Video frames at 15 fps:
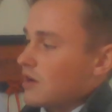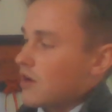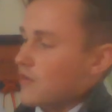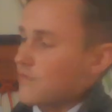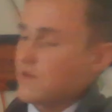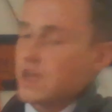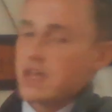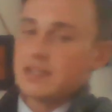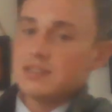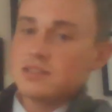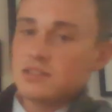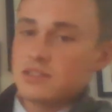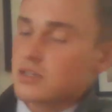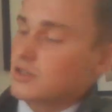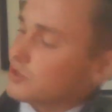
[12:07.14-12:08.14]
our
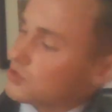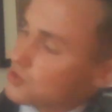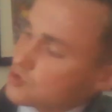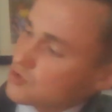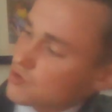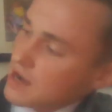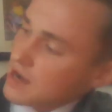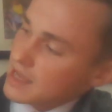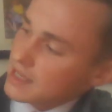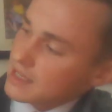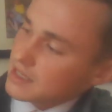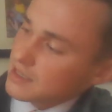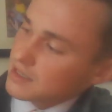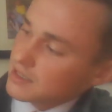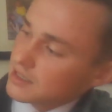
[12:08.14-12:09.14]
veins
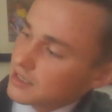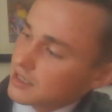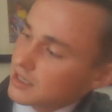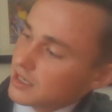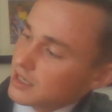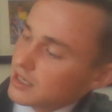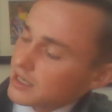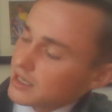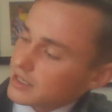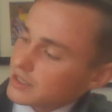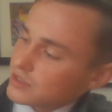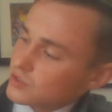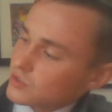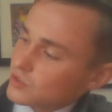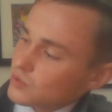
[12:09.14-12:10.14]
drain
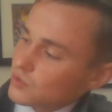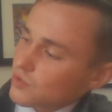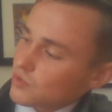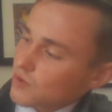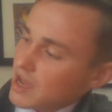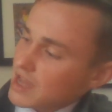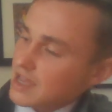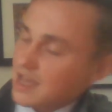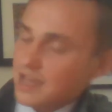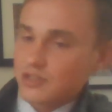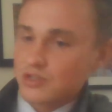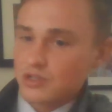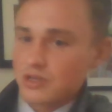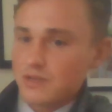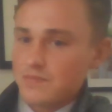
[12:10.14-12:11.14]
into the right
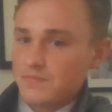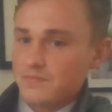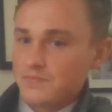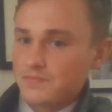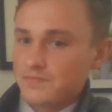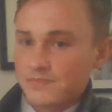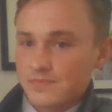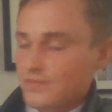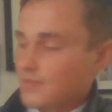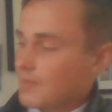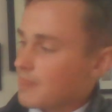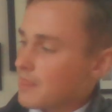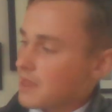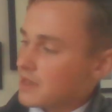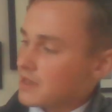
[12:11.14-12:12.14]
atrium.
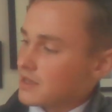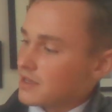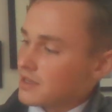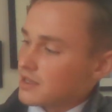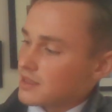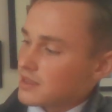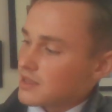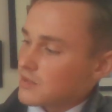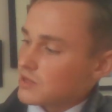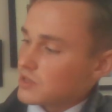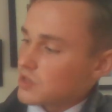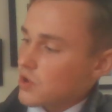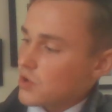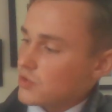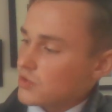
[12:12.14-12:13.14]
Then we
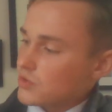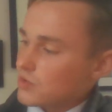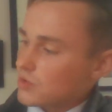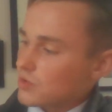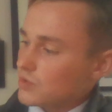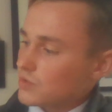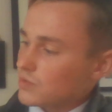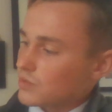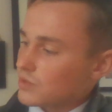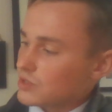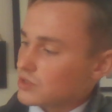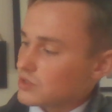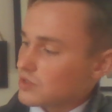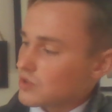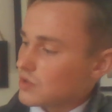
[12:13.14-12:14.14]
go through what
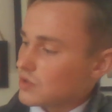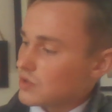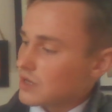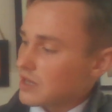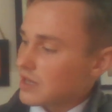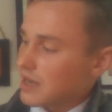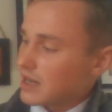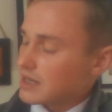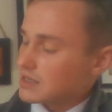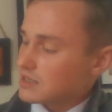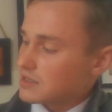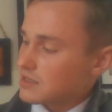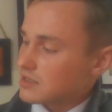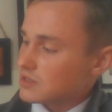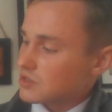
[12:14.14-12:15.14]
is known
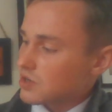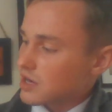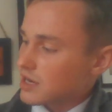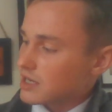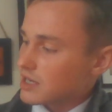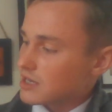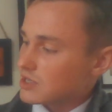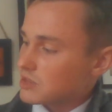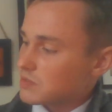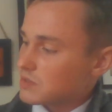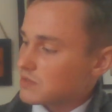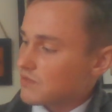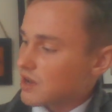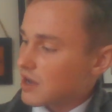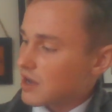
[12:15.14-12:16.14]
as the
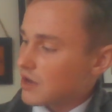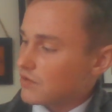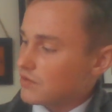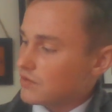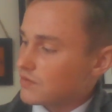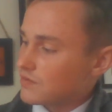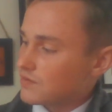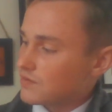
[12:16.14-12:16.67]
tricuspid valve